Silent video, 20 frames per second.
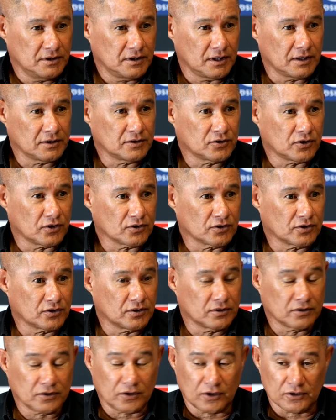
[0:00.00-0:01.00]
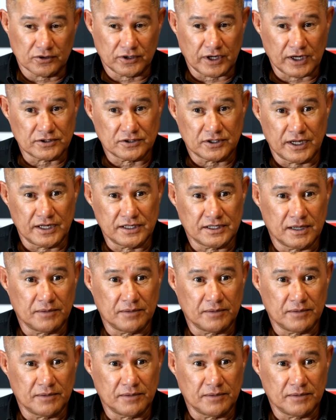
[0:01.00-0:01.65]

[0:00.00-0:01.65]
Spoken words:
and congratulate